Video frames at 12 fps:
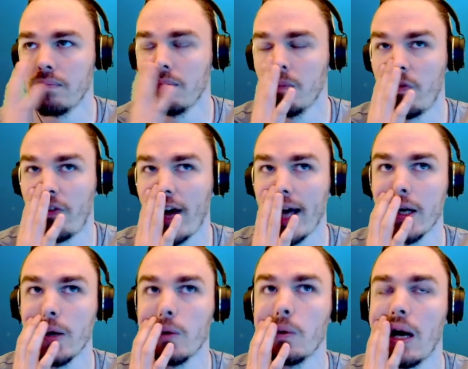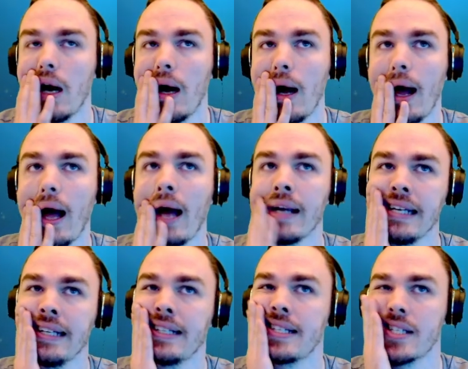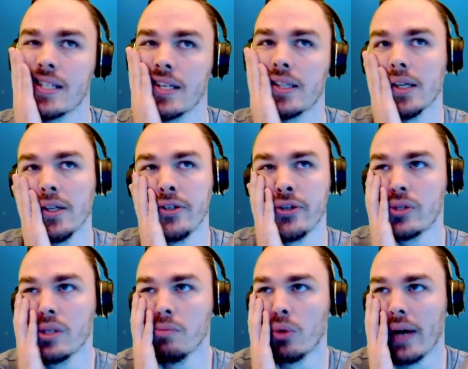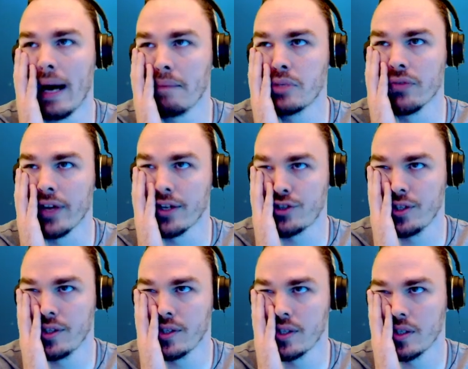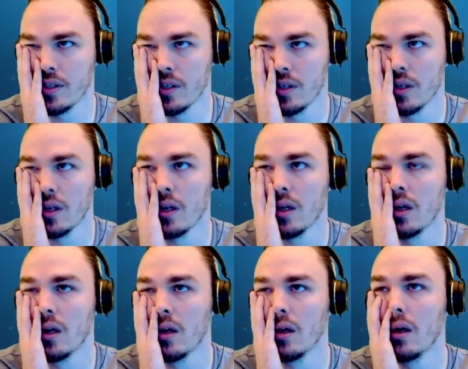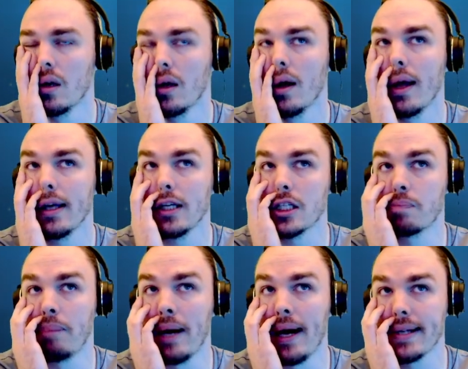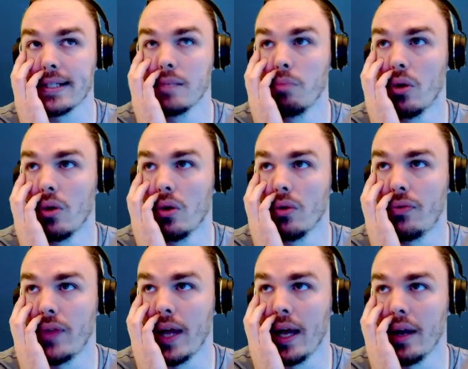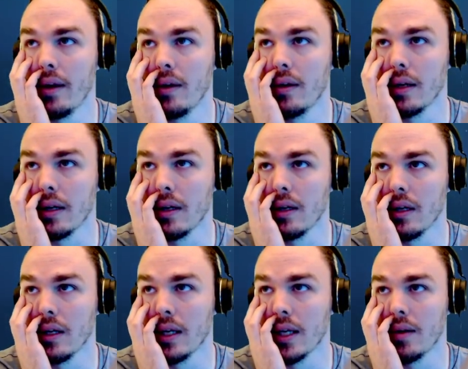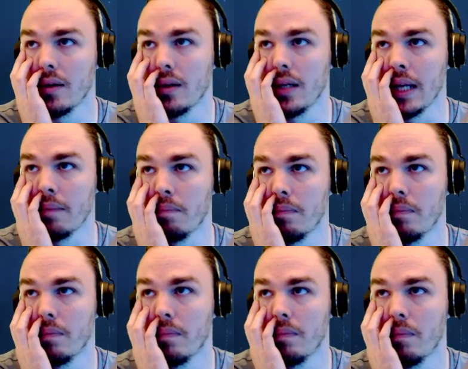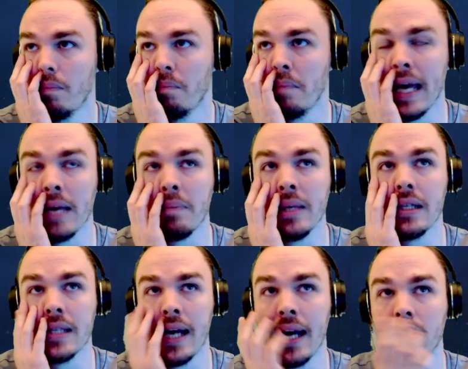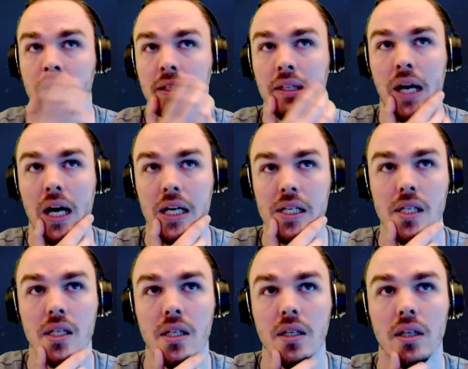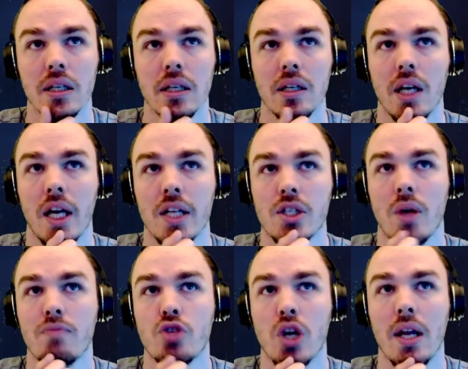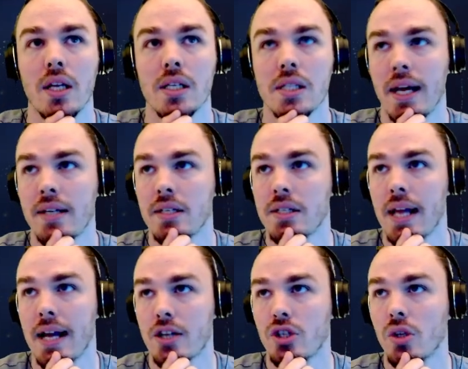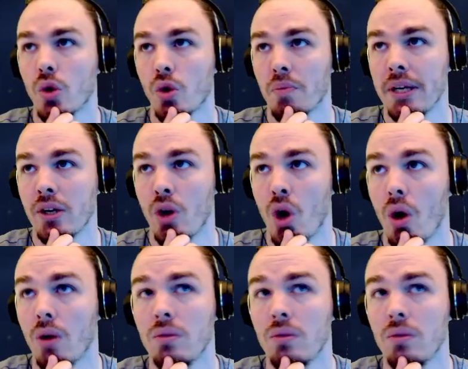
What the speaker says: Fido, I need to sit there and do some more observations. It's possible that it may be tidally locked. And so I'm trying to decide, does it actually orbit at all?